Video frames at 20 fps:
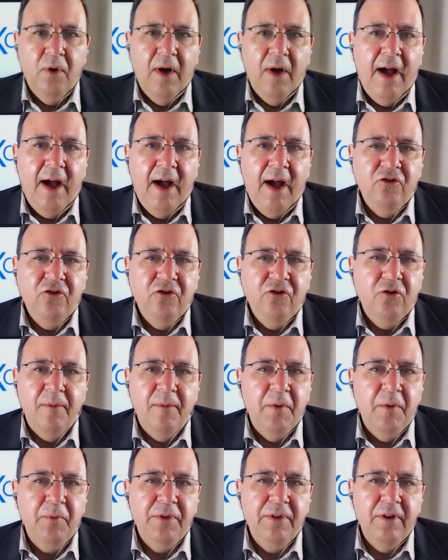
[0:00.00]
did you come up
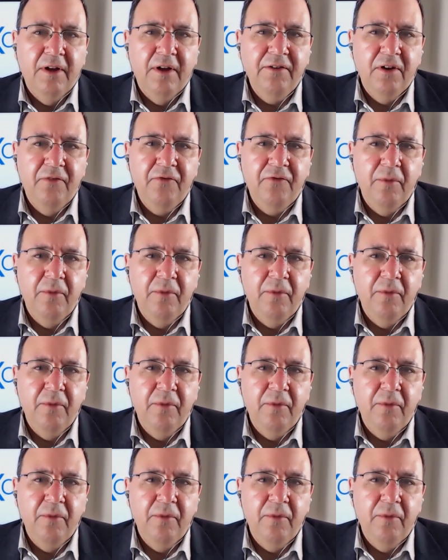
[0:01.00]
with the idea for